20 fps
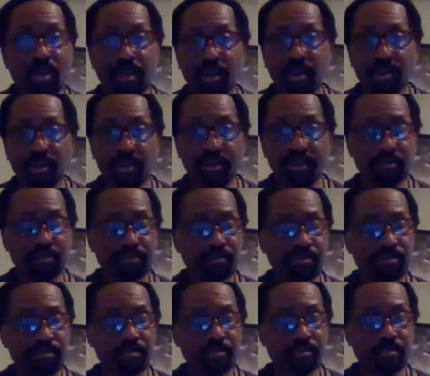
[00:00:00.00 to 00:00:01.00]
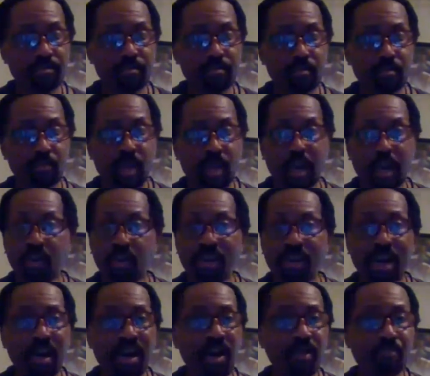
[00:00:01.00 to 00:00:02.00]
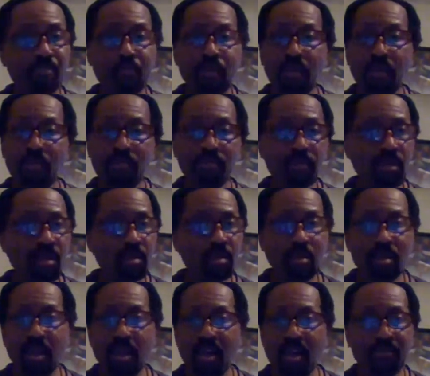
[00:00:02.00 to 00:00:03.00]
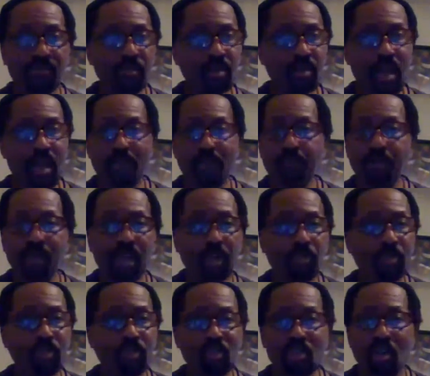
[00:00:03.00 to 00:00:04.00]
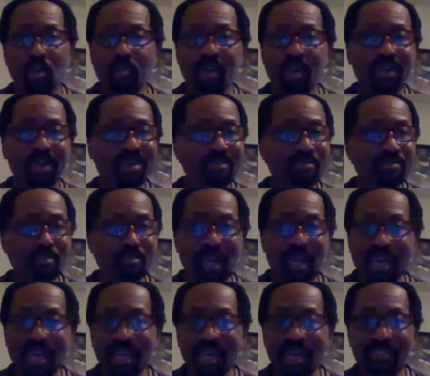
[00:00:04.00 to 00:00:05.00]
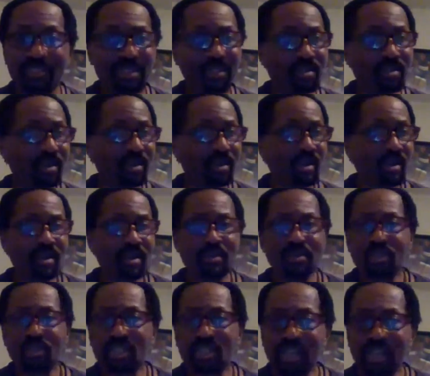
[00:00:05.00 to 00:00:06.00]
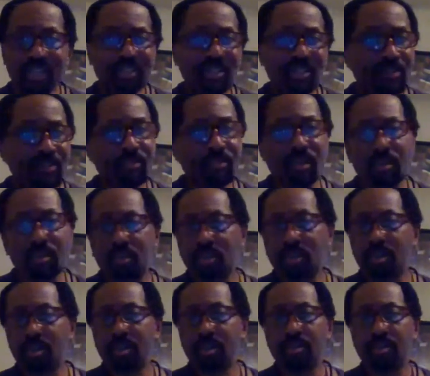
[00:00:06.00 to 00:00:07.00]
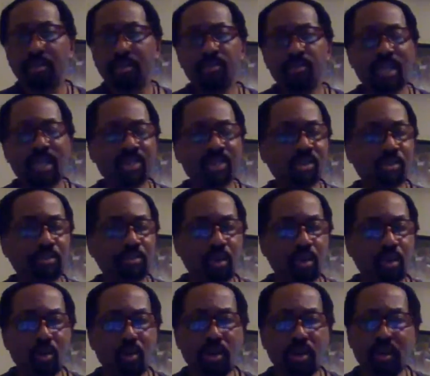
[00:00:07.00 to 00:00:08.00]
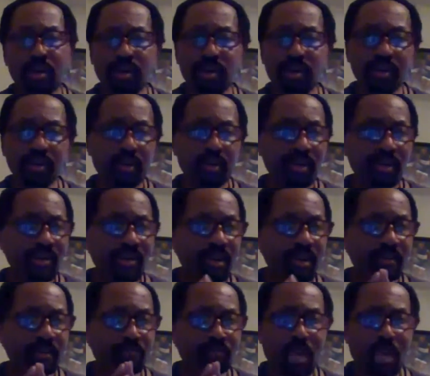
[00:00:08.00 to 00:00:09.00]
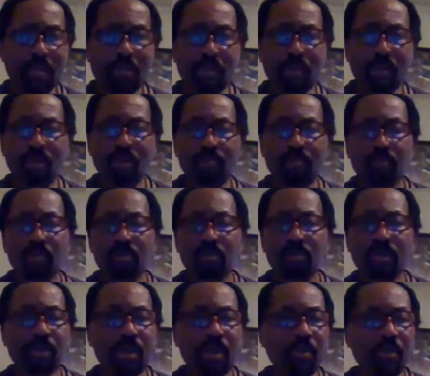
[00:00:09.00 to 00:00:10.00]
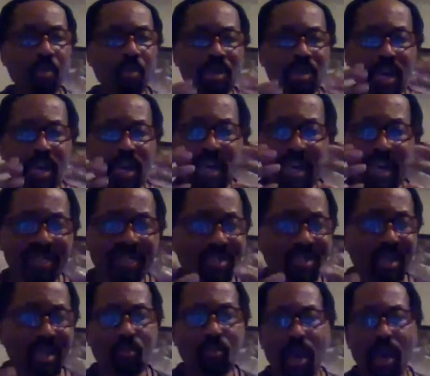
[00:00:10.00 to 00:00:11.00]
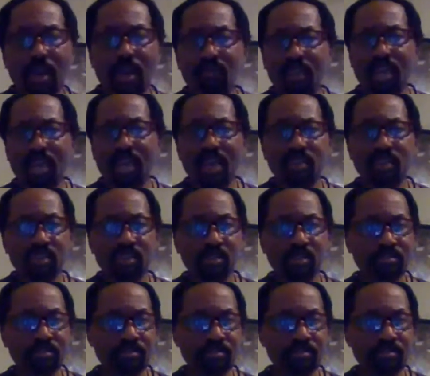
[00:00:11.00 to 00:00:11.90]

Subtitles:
us. I know y'all have put up with so many complaints and sending stuff to tech support and people. See, people want that instant gratification.